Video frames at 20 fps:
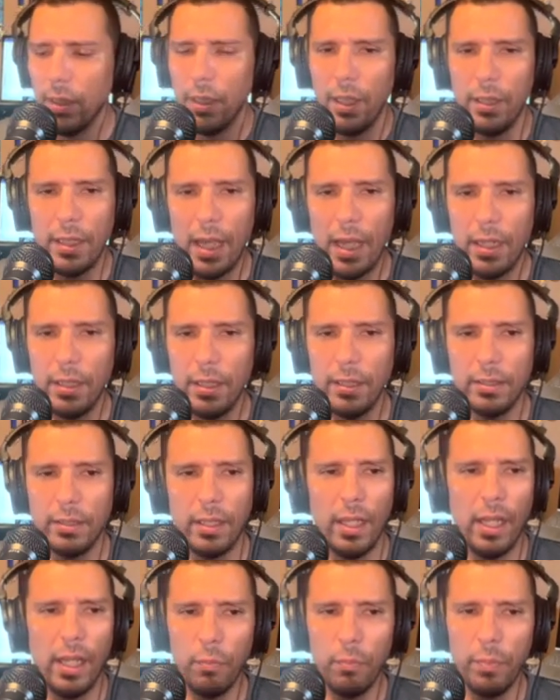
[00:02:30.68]
And that is
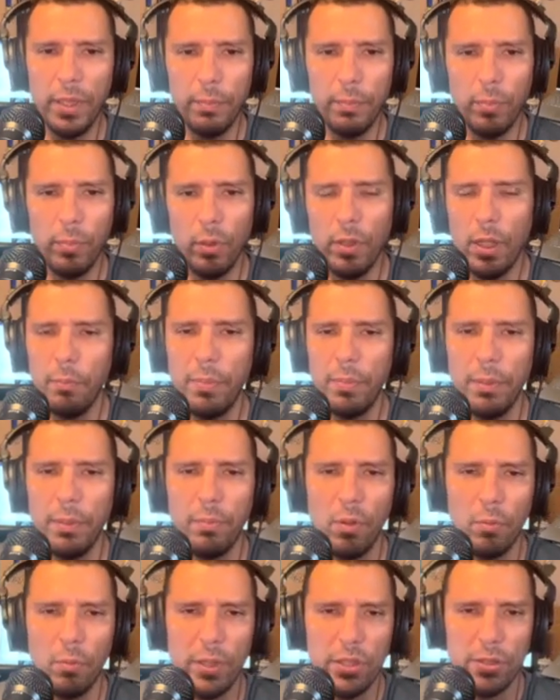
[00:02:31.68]
help people
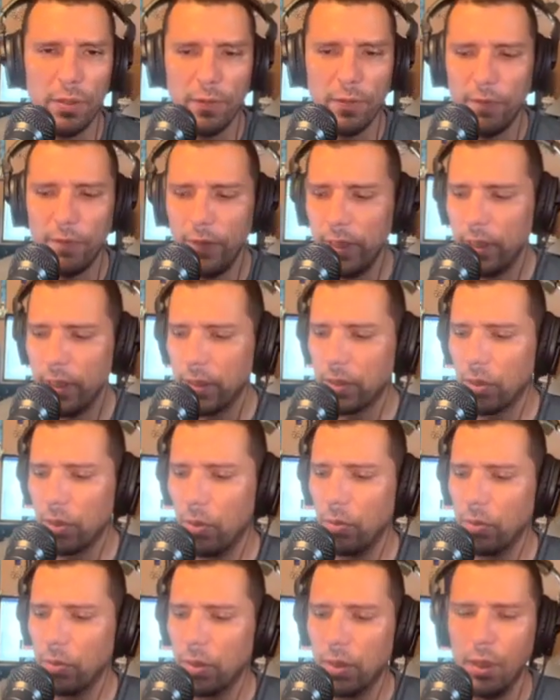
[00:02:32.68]
reach their fitness
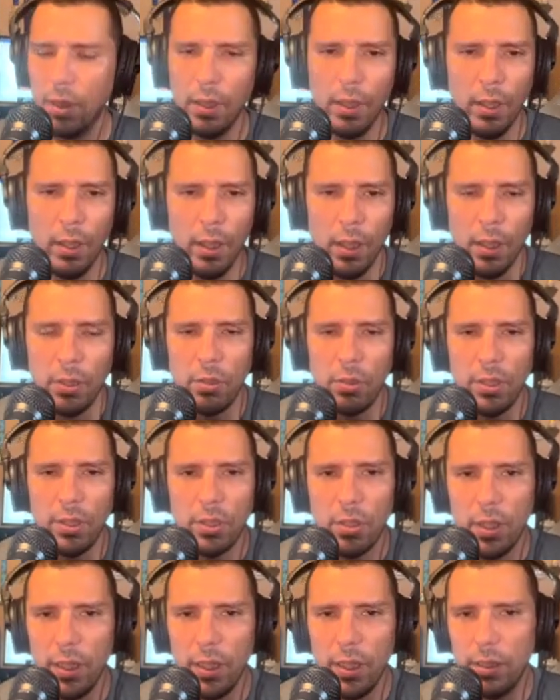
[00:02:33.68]
goals. So I
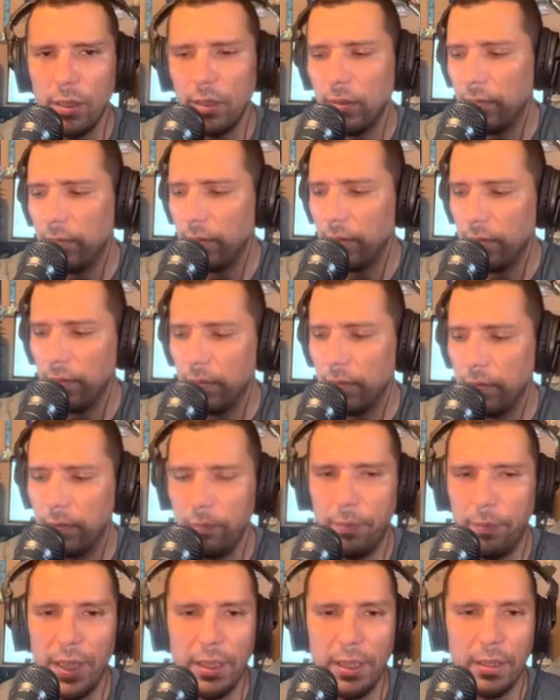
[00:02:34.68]
started
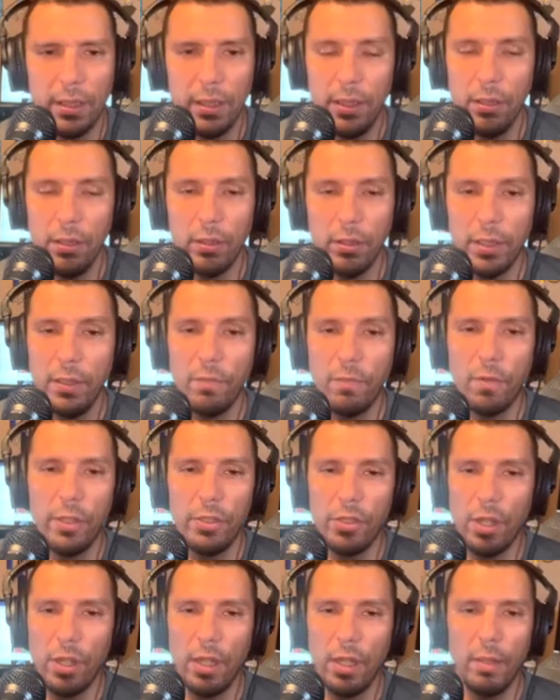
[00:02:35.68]
basically looking for a
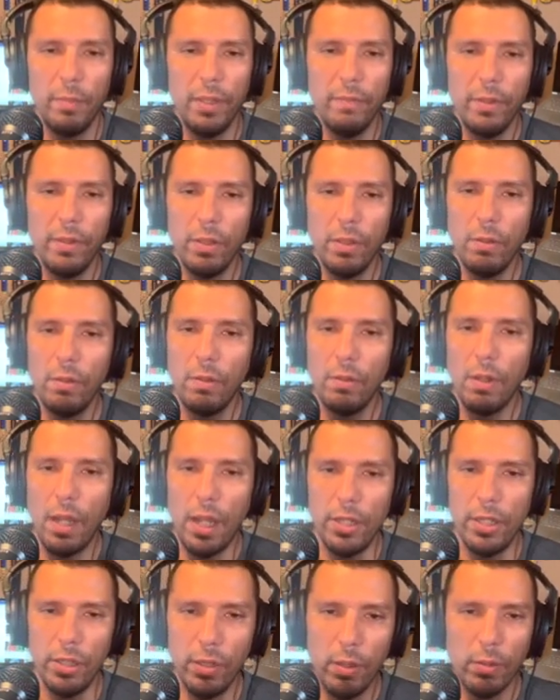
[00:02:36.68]
job, even though
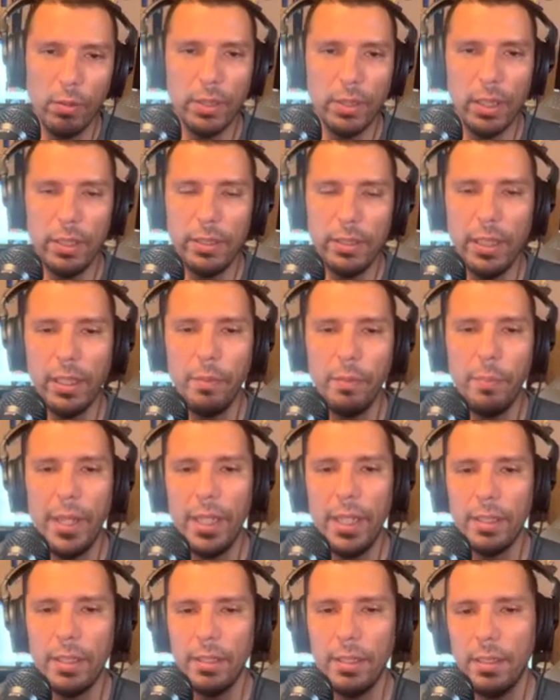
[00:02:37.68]
I knew I was going to take a
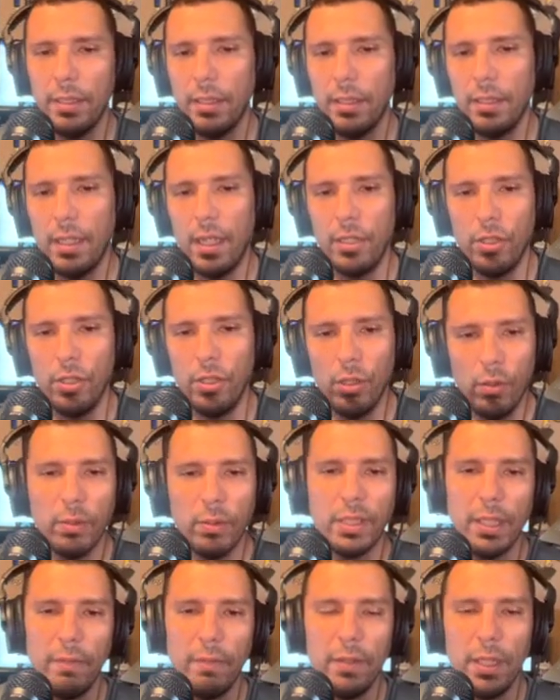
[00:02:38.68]
pay cut. I knew I was
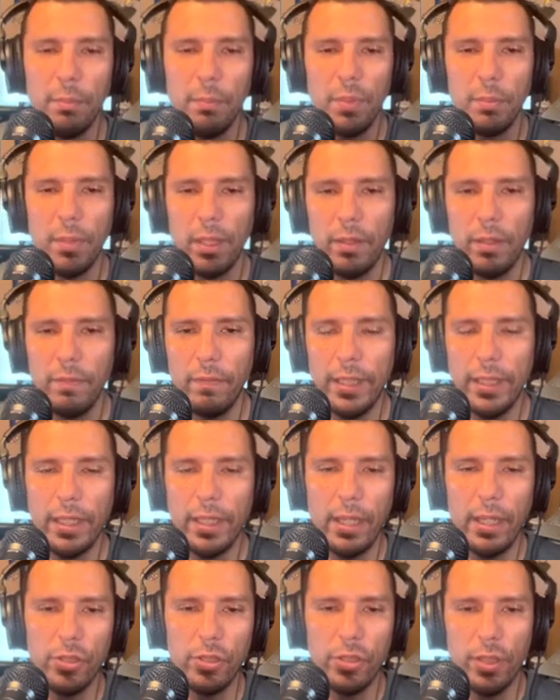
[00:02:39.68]
giving up a month of
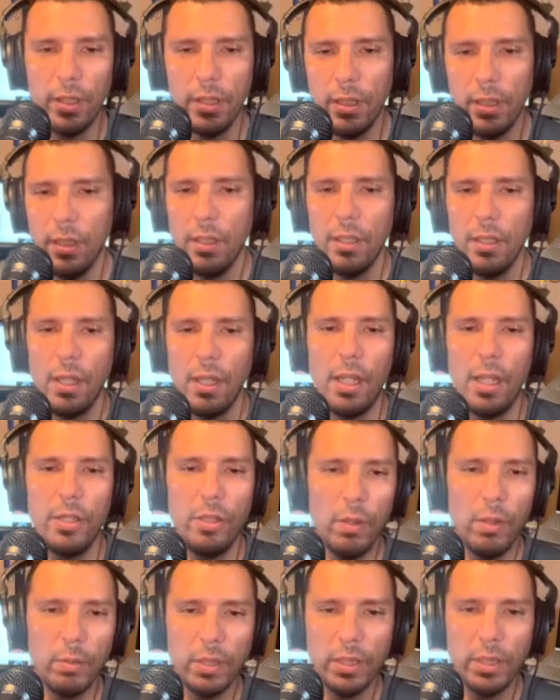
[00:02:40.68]
vacation. I
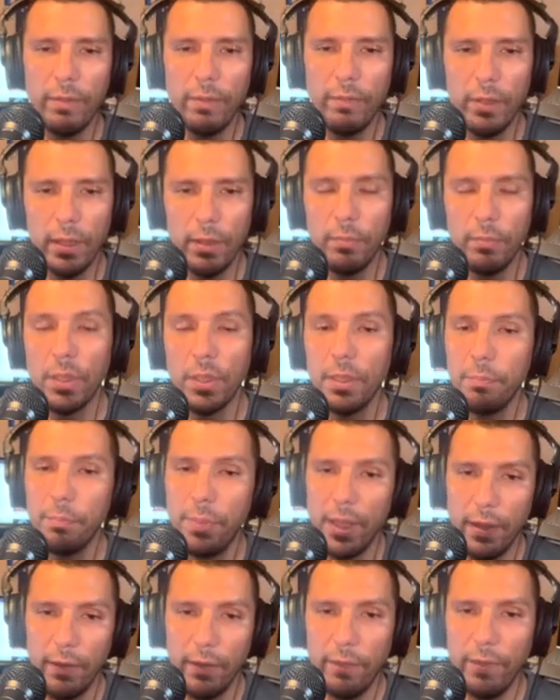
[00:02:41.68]
knew I was giving up good
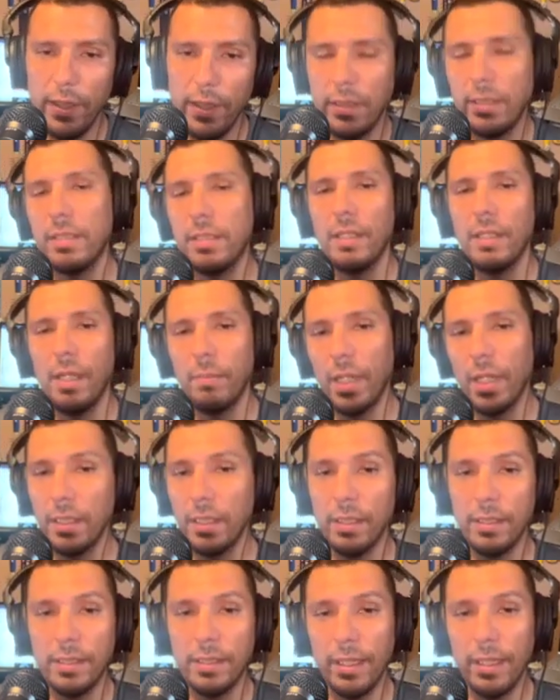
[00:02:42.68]
benefits. I'm not
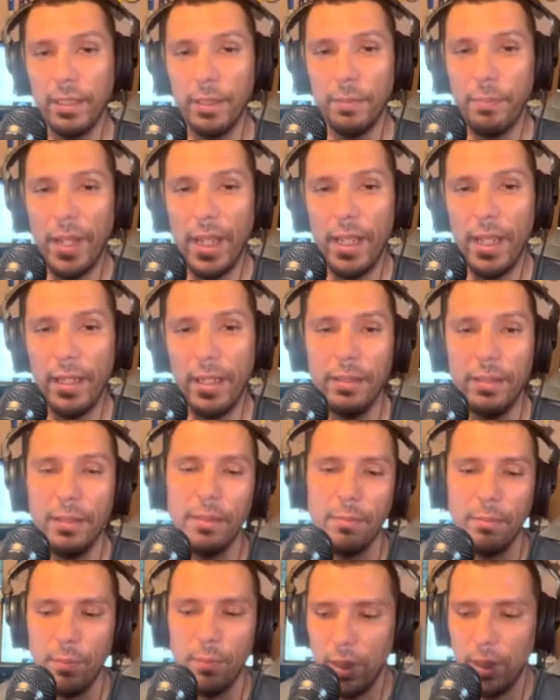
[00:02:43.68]
going to say good pay,
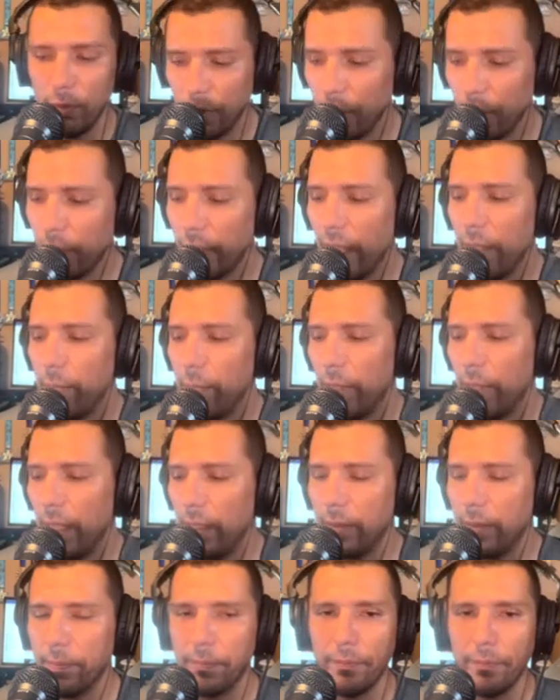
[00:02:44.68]
but it was okay
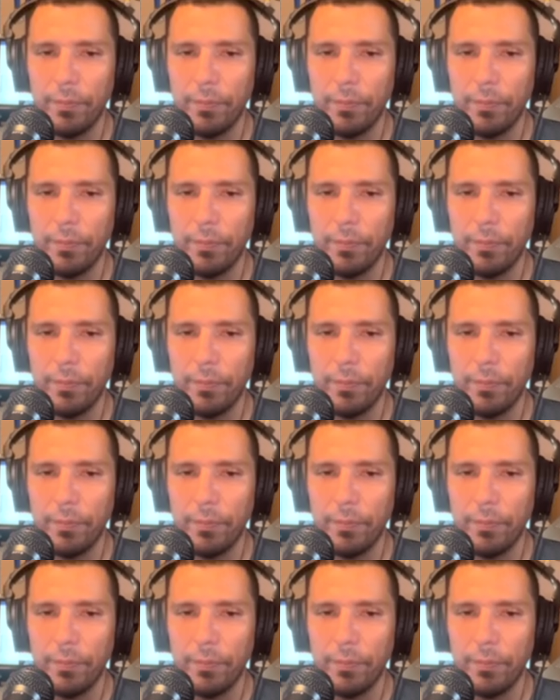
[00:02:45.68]
pay.